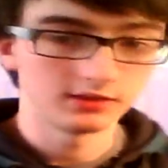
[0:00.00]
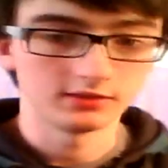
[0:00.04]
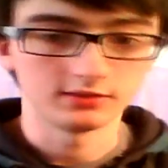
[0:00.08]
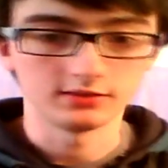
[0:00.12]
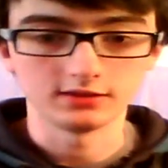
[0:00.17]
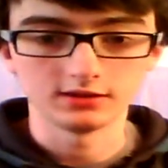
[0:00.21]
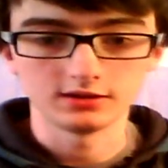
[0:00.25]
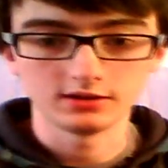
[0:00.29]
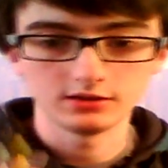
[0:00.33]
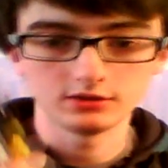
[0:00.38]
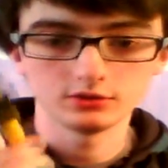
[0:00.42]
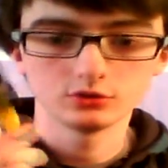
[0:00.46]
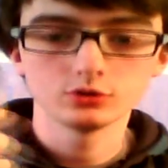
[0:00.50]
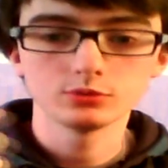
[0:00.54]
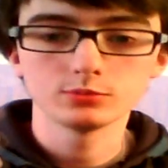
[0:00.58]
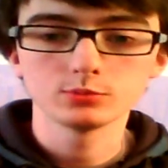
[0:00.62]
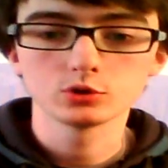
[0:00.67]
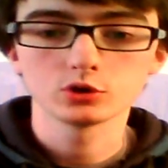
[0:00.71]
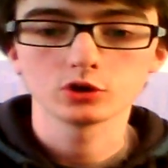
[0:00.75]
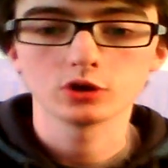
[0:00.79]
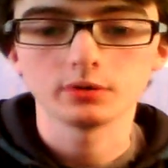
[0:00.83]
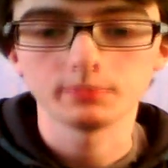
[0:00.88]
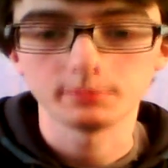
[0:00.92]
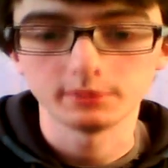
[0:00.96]
the normal
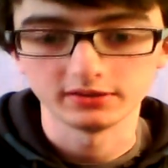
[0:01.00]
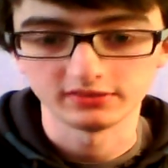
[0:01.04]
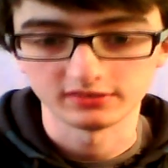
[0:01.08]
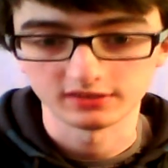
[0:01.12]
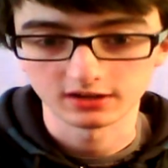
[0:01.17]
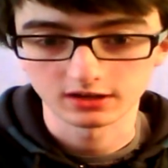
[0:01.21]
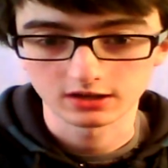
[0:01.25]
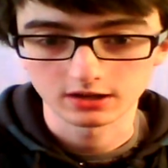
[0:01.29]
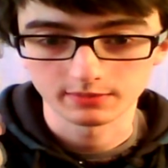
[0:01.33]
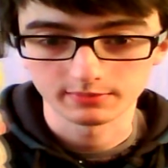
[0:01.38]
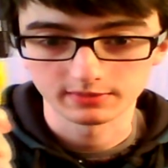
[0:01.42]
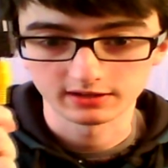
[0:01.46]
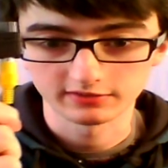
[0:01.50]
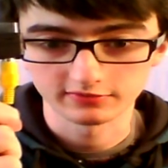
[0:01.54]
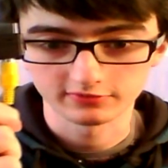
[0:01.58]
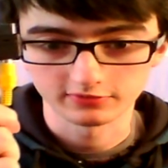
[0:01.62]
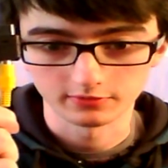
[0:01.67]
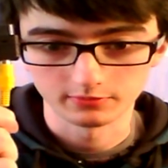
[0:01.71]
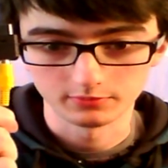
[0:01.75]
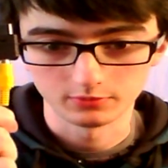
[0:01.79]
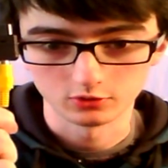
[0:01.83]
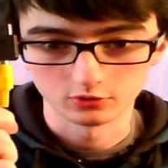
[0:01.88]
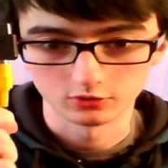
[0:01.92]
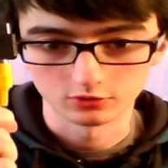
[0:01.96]
composite coming
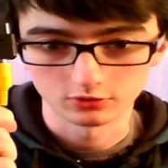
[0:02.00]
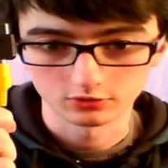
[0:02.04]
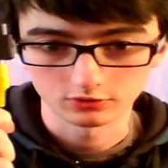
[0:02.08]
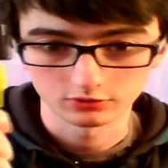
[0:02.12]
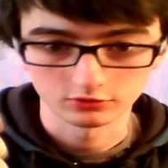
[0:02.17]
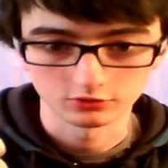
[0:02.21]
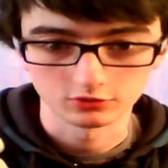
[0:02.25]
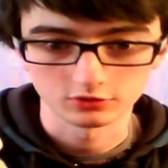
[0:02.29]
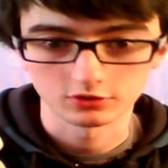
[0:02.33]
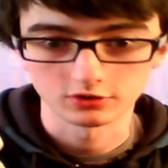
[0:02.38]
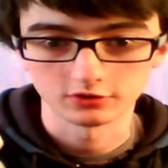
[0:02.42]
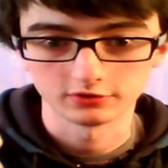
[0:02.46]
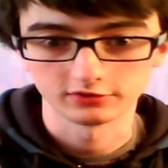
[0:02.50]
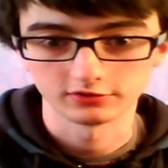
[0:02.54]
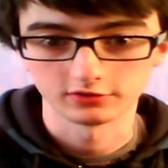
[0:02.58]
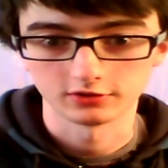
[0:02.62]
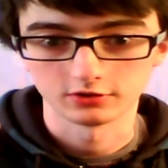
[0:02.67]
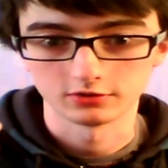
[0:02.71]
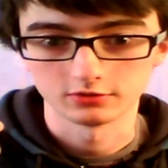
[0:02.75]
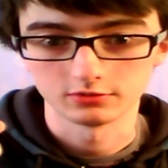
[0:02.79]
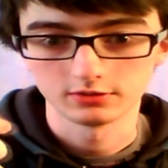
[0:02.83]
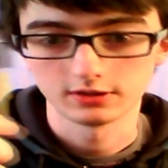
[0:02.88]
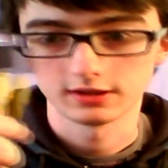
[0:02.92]
from your console.